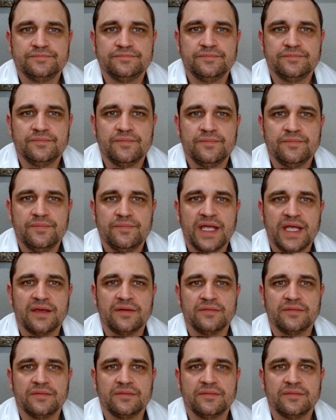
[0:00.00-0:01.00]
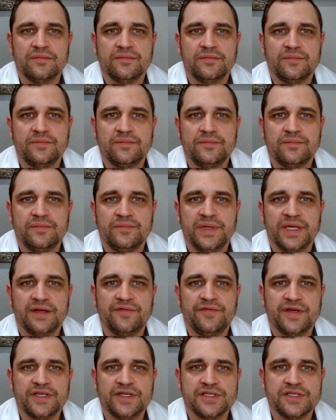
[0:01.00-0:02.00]
making big
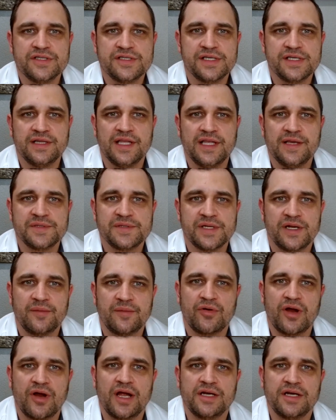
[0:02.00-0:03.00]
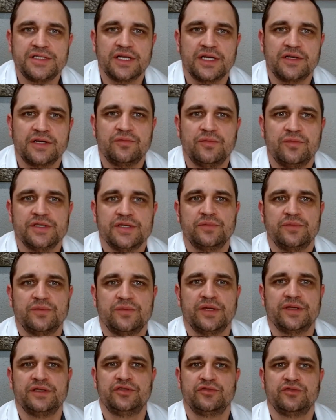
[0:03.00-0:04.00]
efficiency leaps on a project was
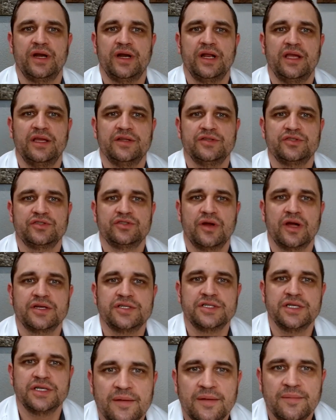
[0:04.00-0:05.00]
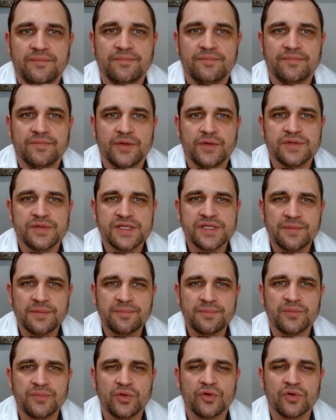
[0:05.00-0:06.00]
with Drennan Construction. It was up
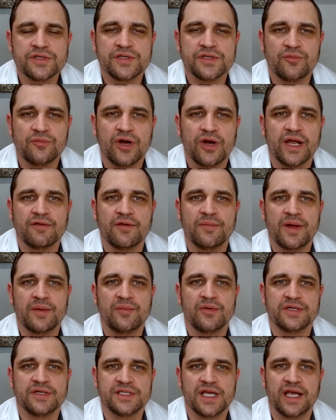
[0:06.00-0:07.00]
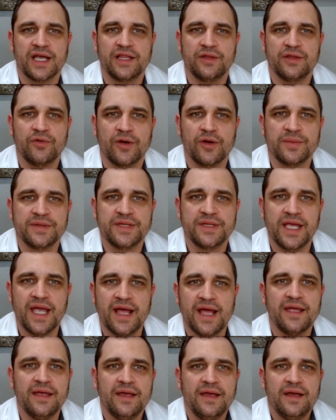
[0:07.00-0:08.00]
north somewhere, I can't remember exactly where, but they
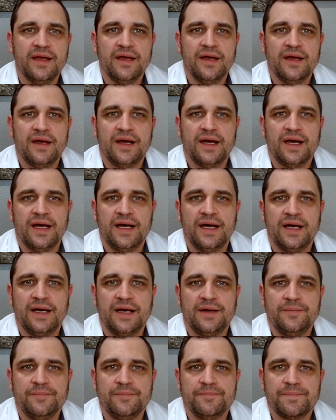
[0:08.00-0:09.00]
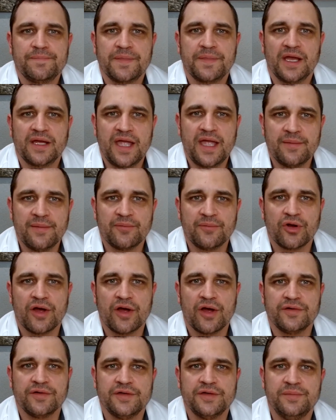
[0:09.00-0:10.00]
had a campground to
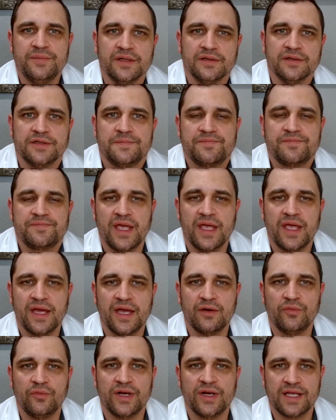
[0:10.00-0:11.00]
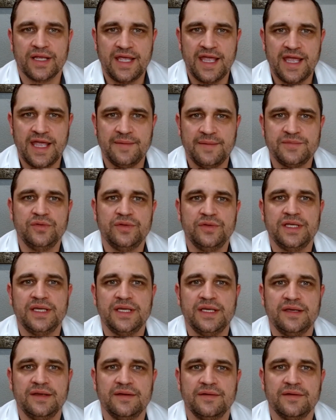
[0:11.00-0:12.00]
build. And when it came to
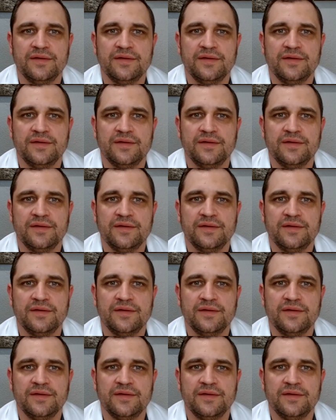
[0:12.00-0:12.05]
the